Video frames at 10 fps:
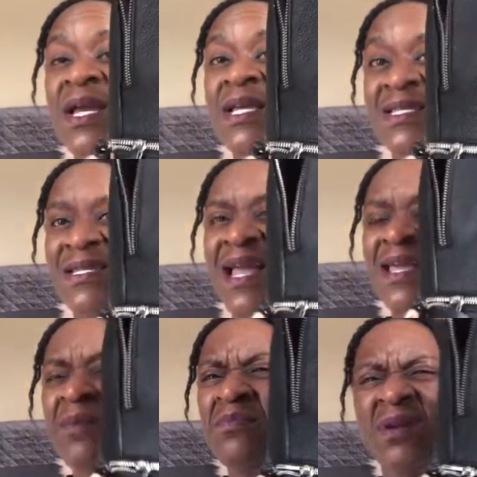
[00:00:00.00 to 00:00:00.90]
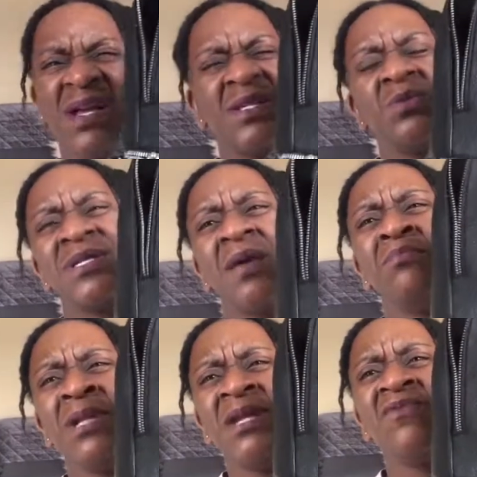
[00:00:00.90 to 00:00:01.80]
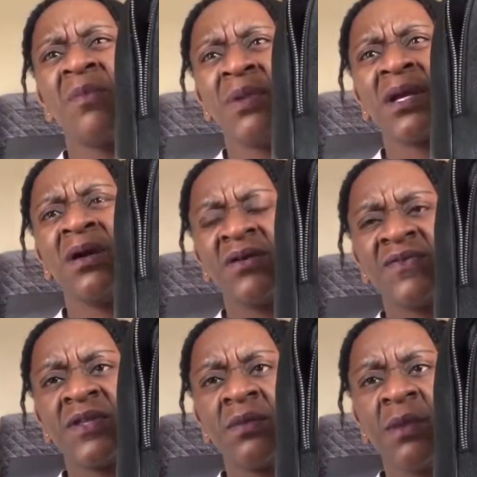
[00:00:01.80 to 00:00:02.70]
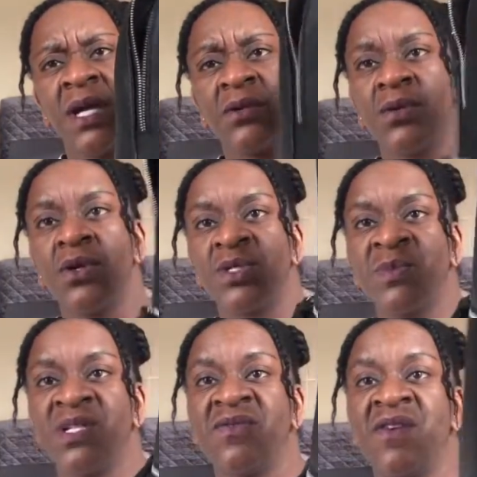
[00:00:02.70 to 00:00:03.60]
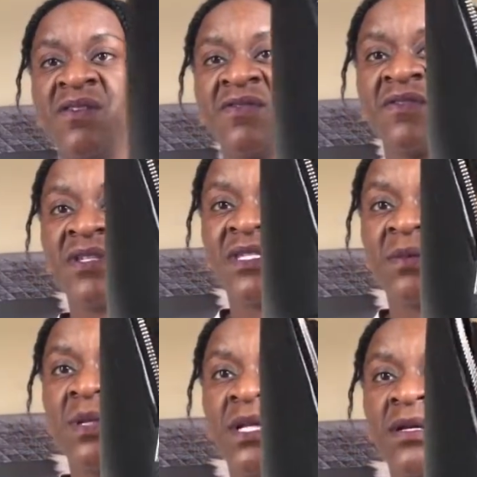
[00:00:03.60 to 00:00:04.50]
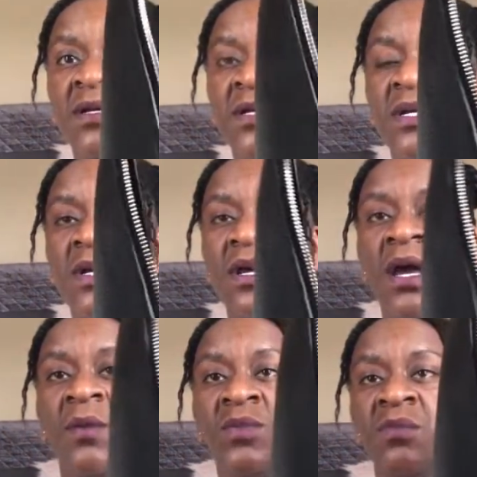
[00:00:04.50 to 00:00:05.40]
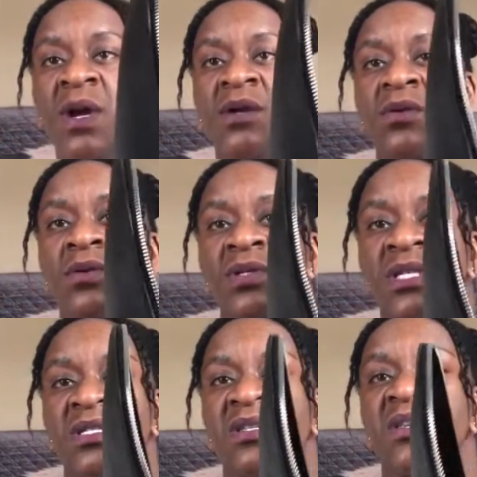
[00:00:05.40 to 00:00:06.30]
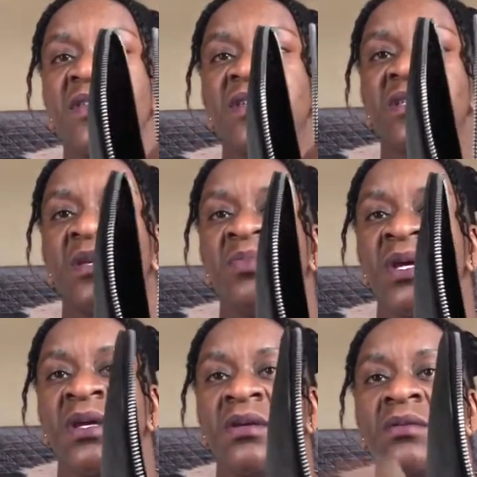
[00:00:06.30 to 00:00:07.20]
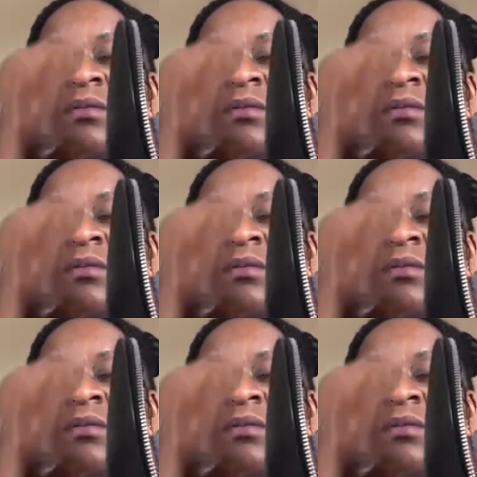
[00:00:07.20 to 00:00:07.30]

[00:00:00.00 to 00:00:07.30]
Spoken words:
it's like, I don't want to say a mini replica of the Michael Kors, but it's very, very similar. And with the Michael Kors, there's another zip here.